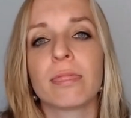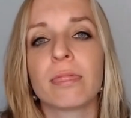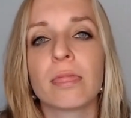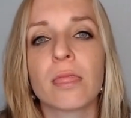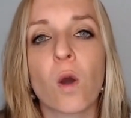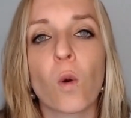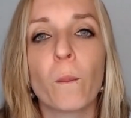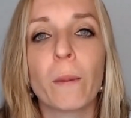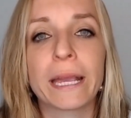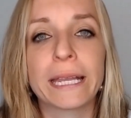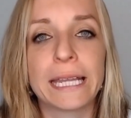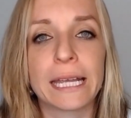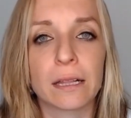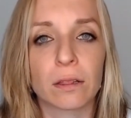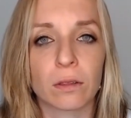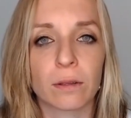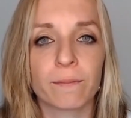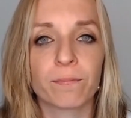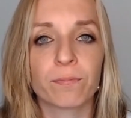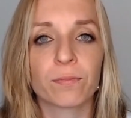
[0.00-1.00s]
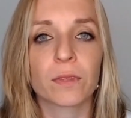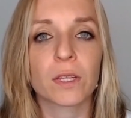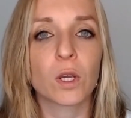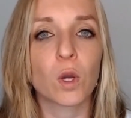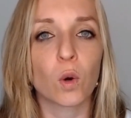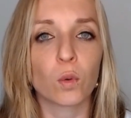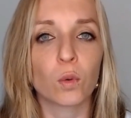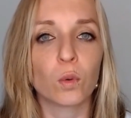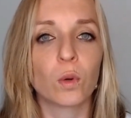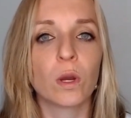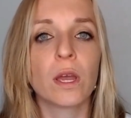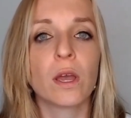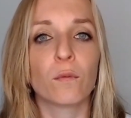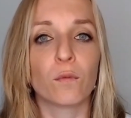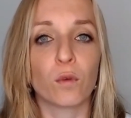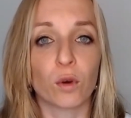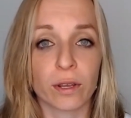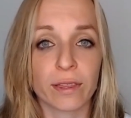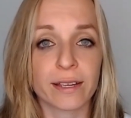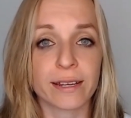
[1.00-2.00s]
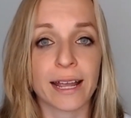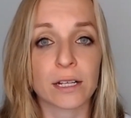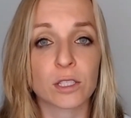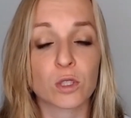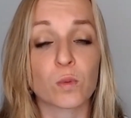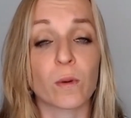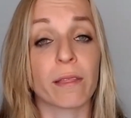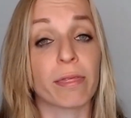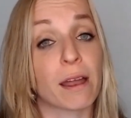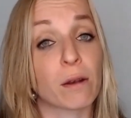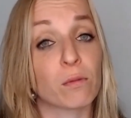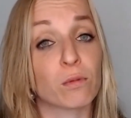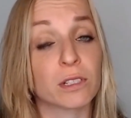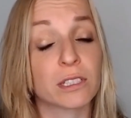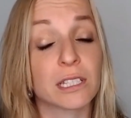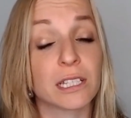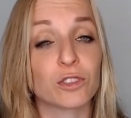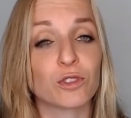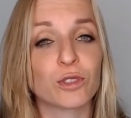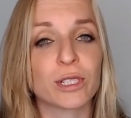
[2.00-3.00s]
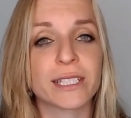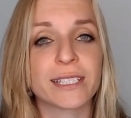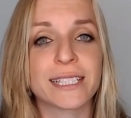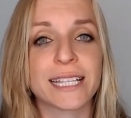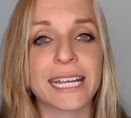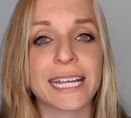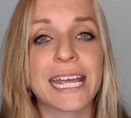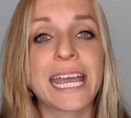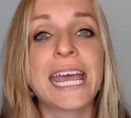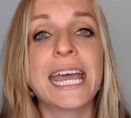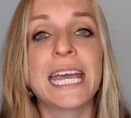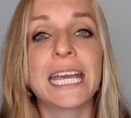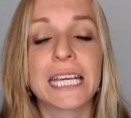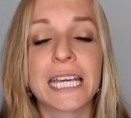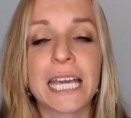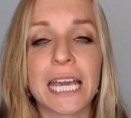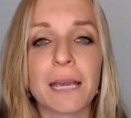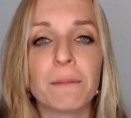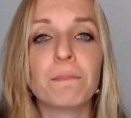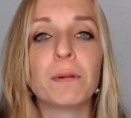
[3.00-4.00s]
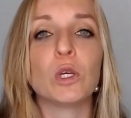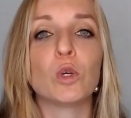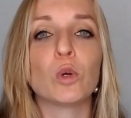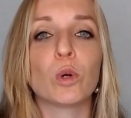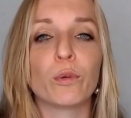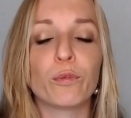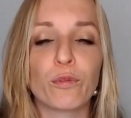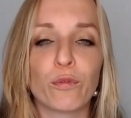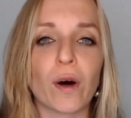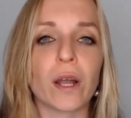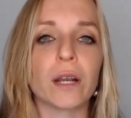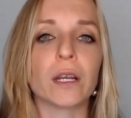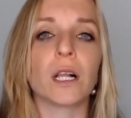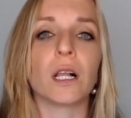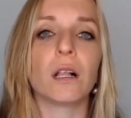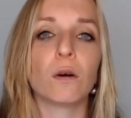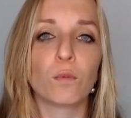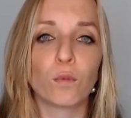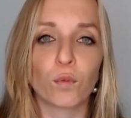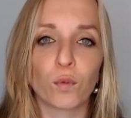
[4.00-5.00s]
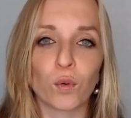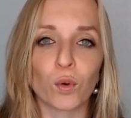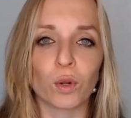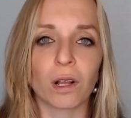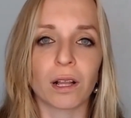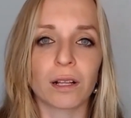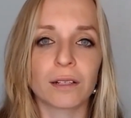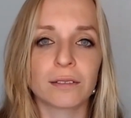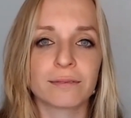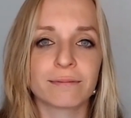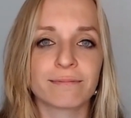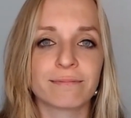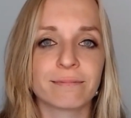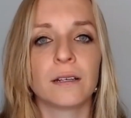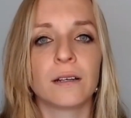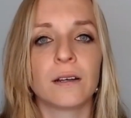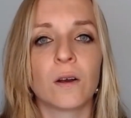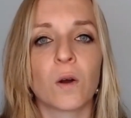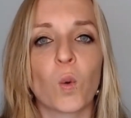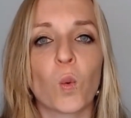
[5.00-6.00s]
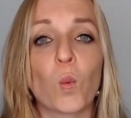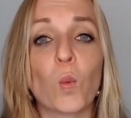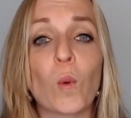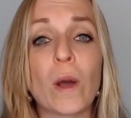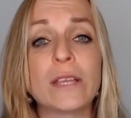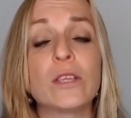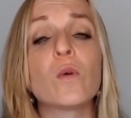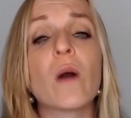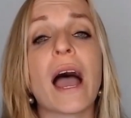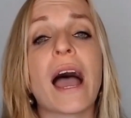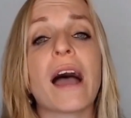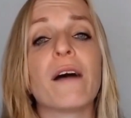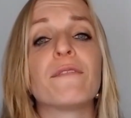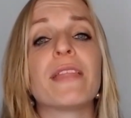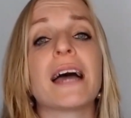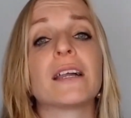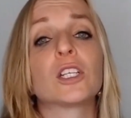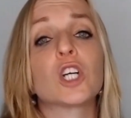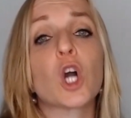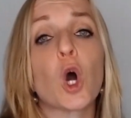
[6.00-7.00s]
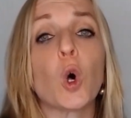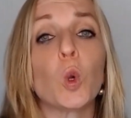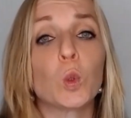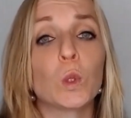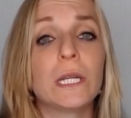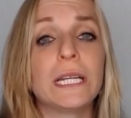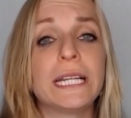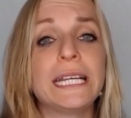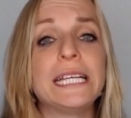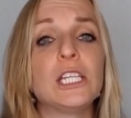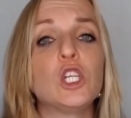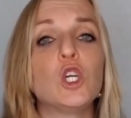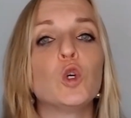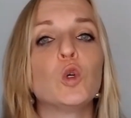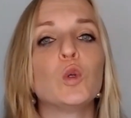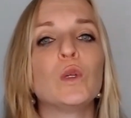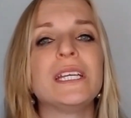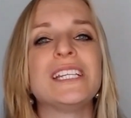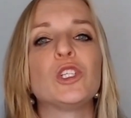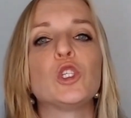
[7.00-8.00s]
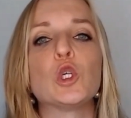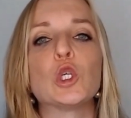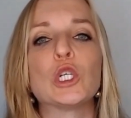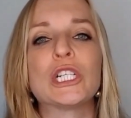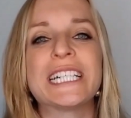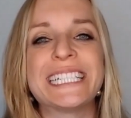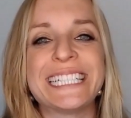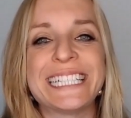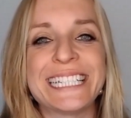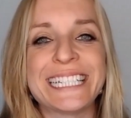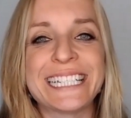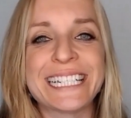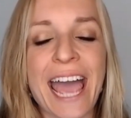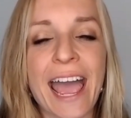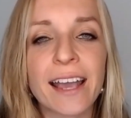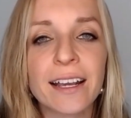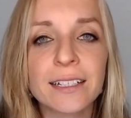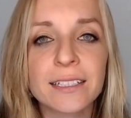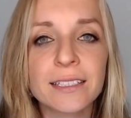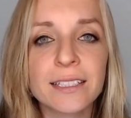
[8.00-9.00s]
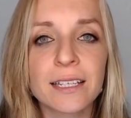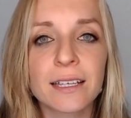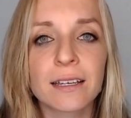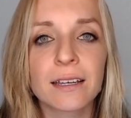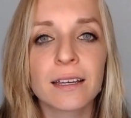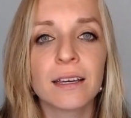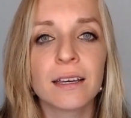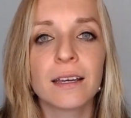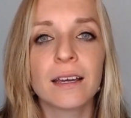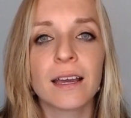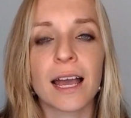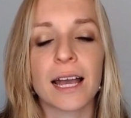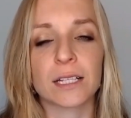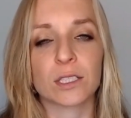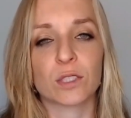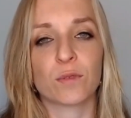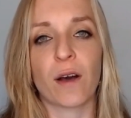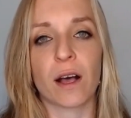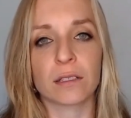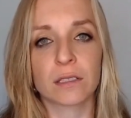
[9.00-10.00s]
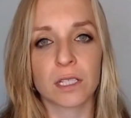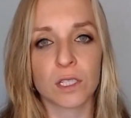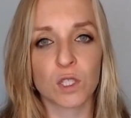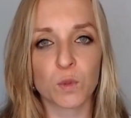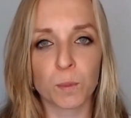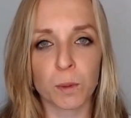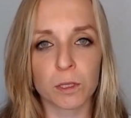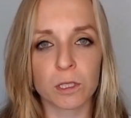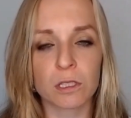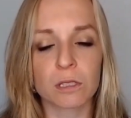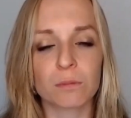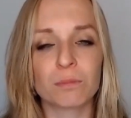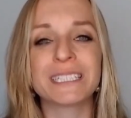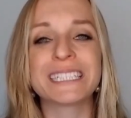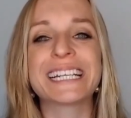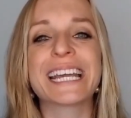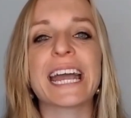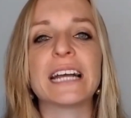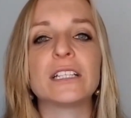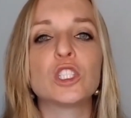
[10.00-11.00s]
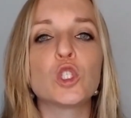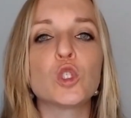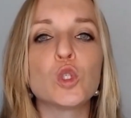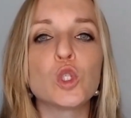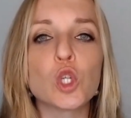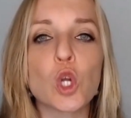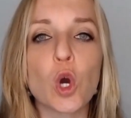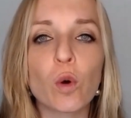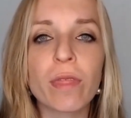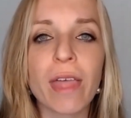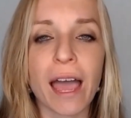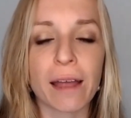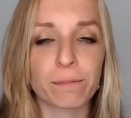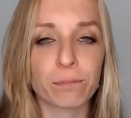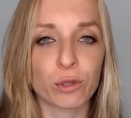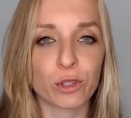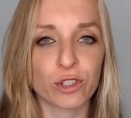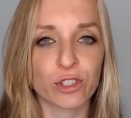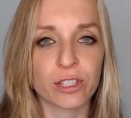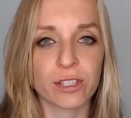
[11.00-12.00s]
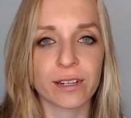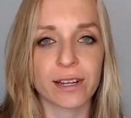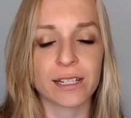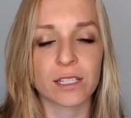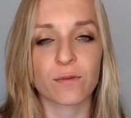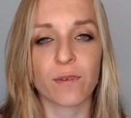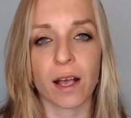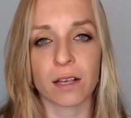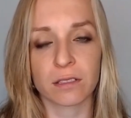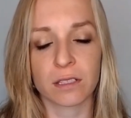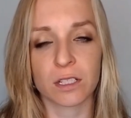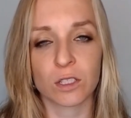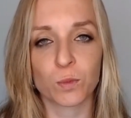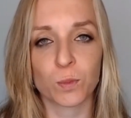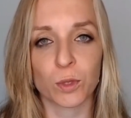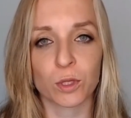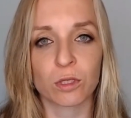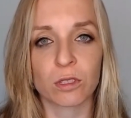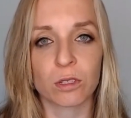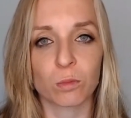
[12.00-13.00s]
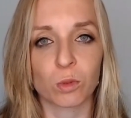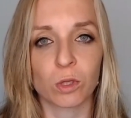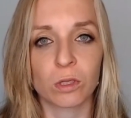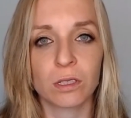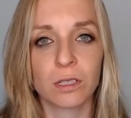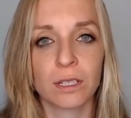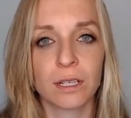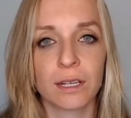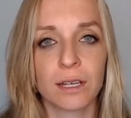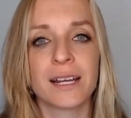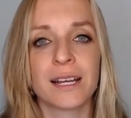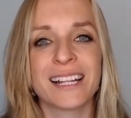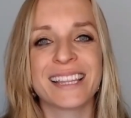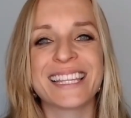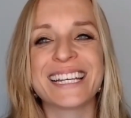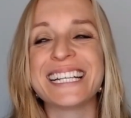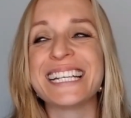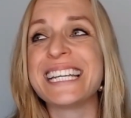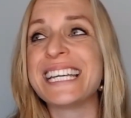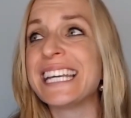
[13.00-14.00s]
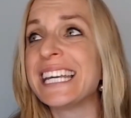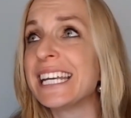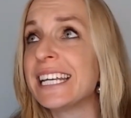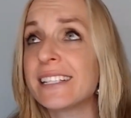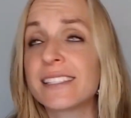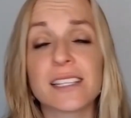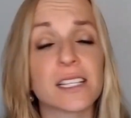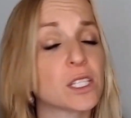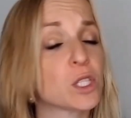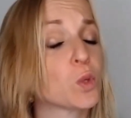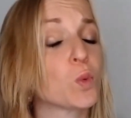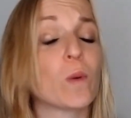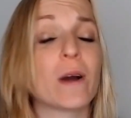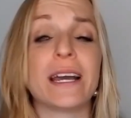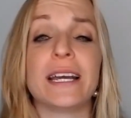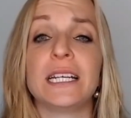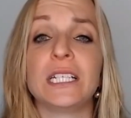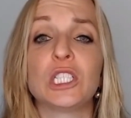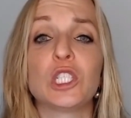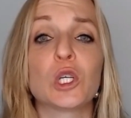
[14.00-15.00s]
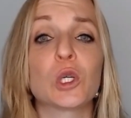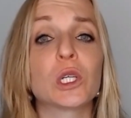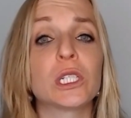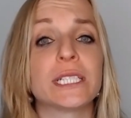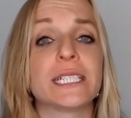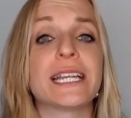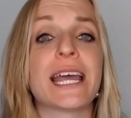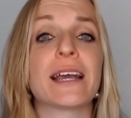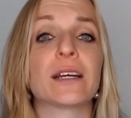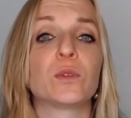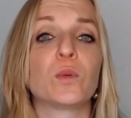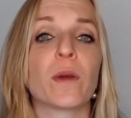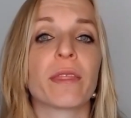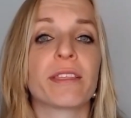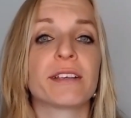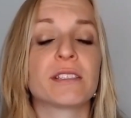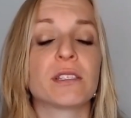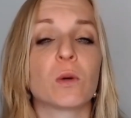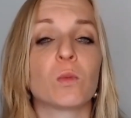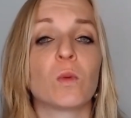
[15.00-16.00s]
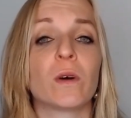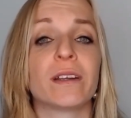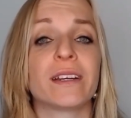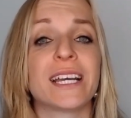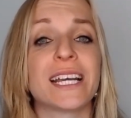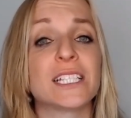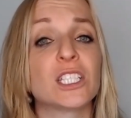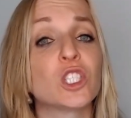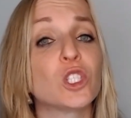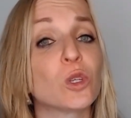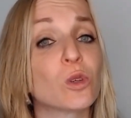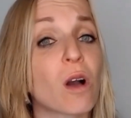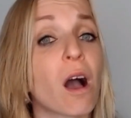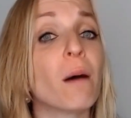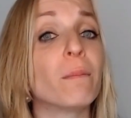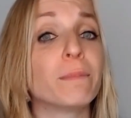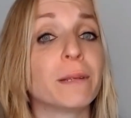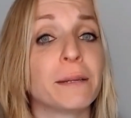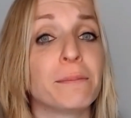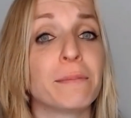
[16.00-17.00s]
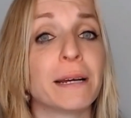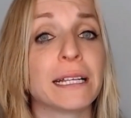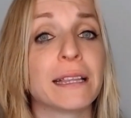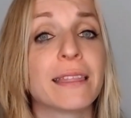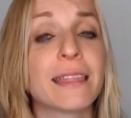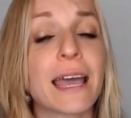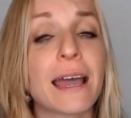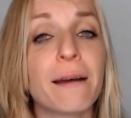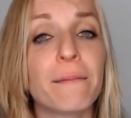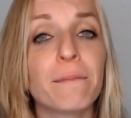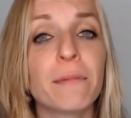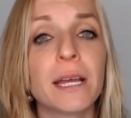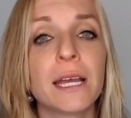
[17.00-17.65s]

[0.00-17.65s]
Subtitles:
big deal. Go for the next one that was interested. Keep your funnel full. When you have that cold lead, you need to connect as fast as possible, get to know that person as fast as possible. The easiest way to connect with someone is to compliment them,